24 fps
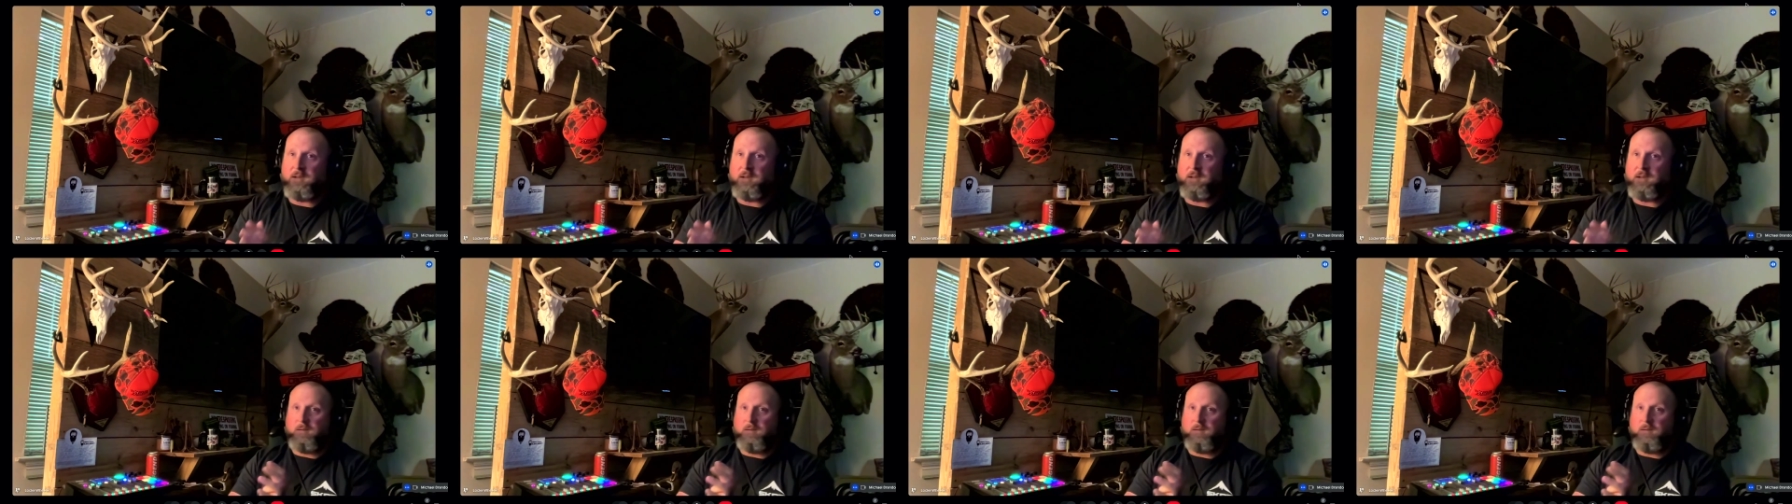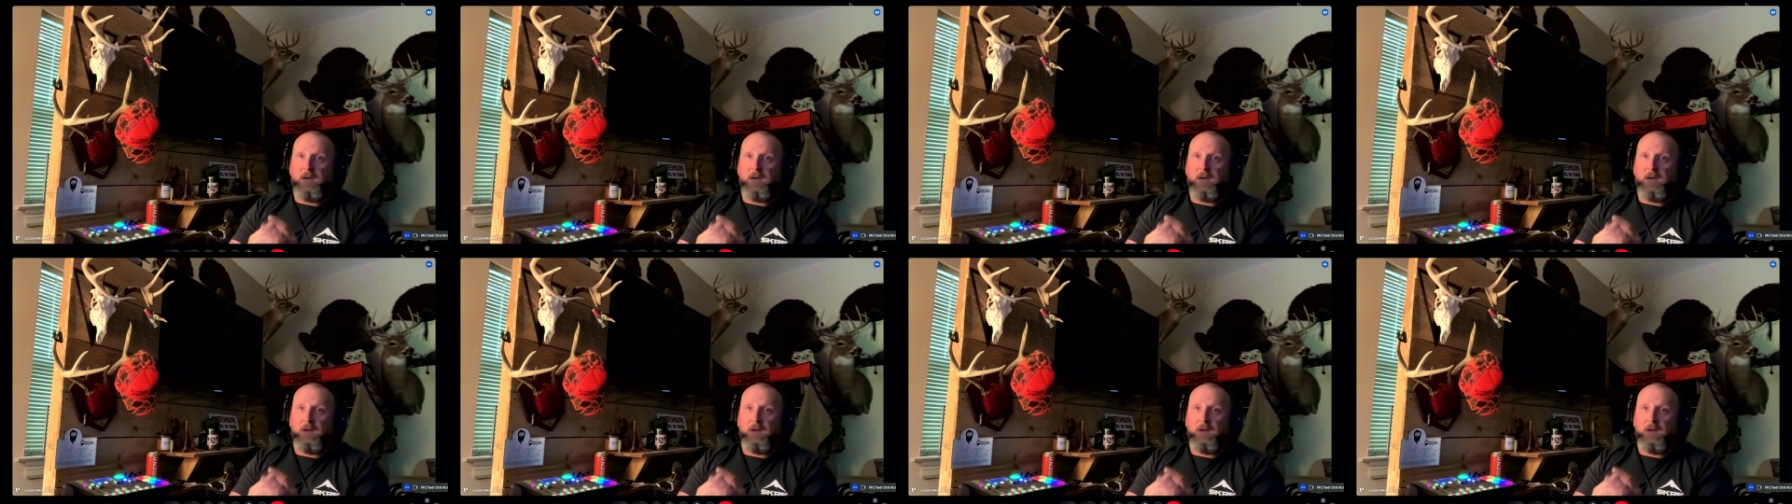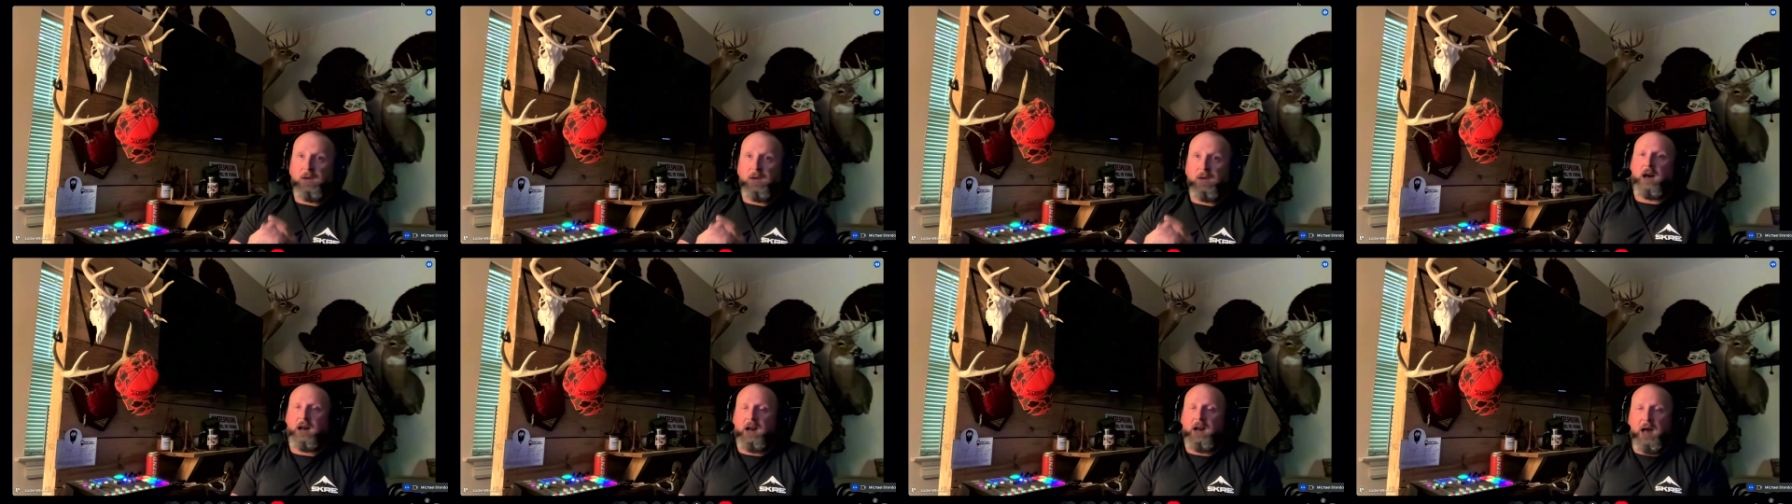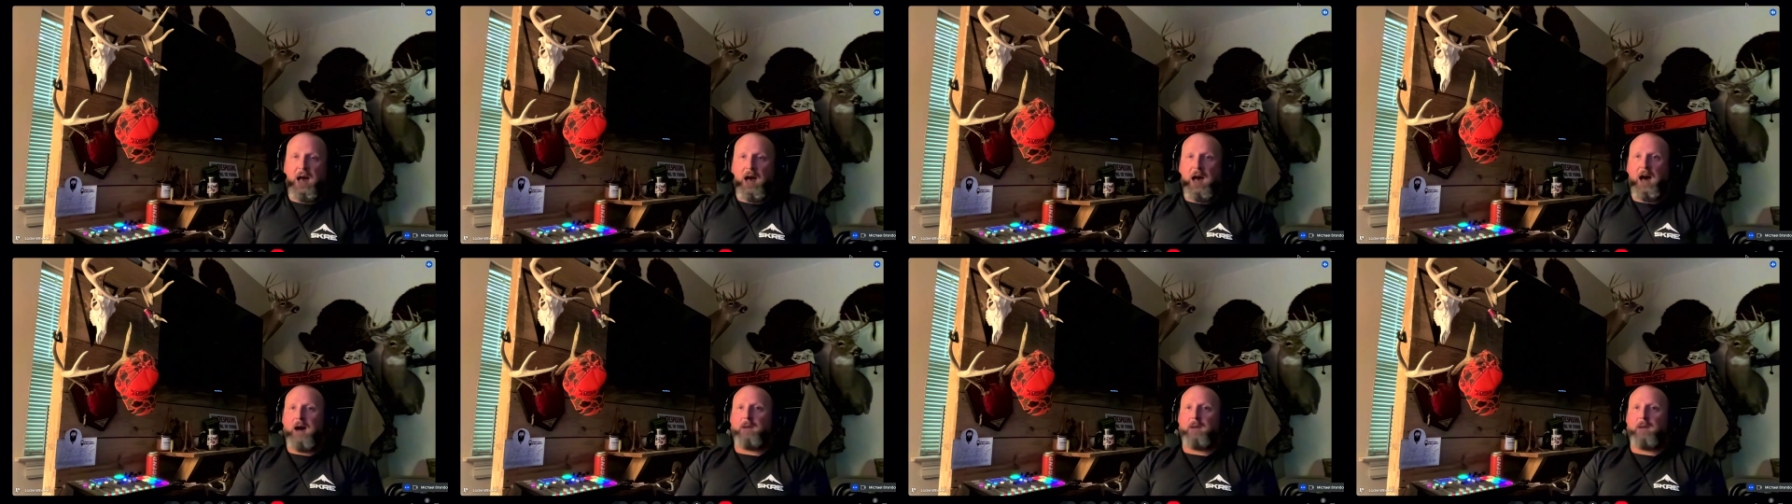to me, it's not a
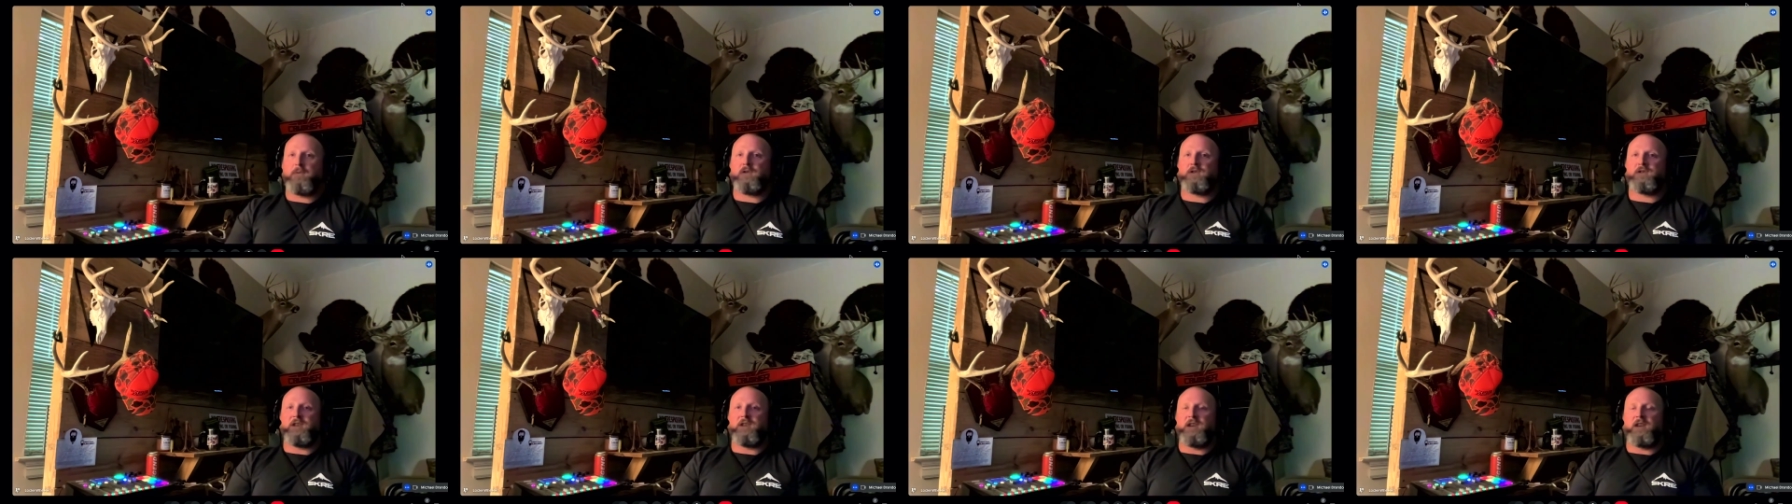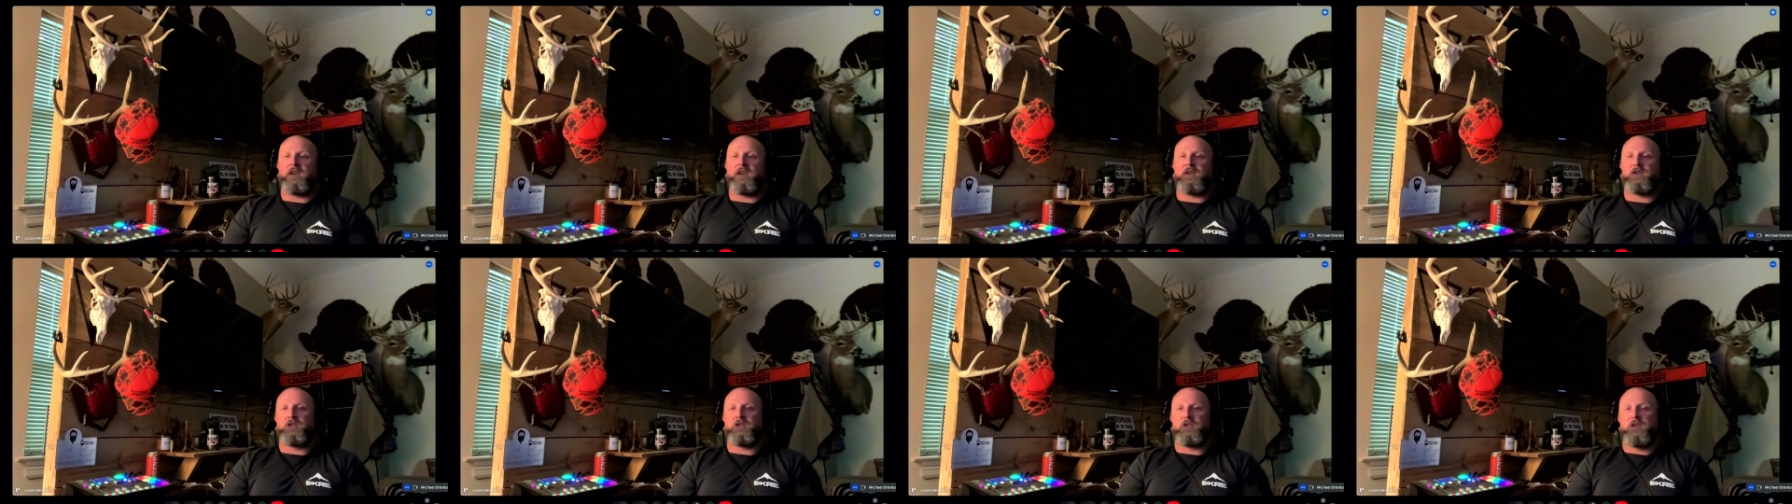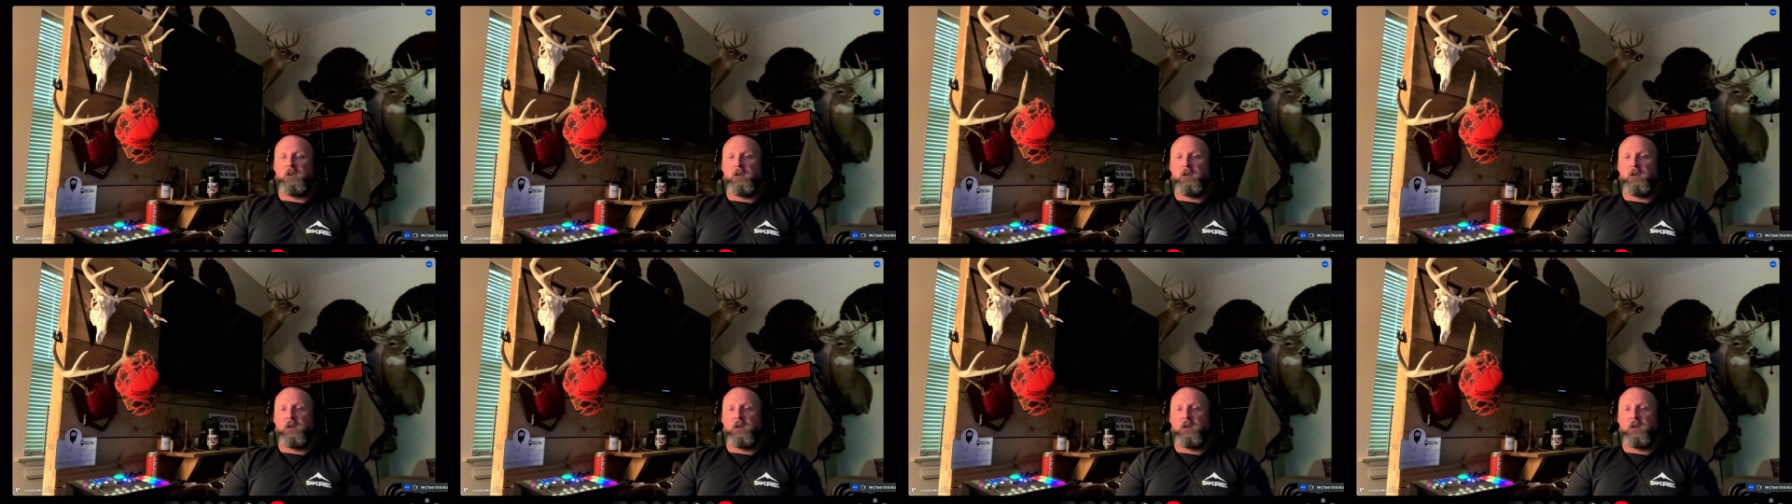high percentage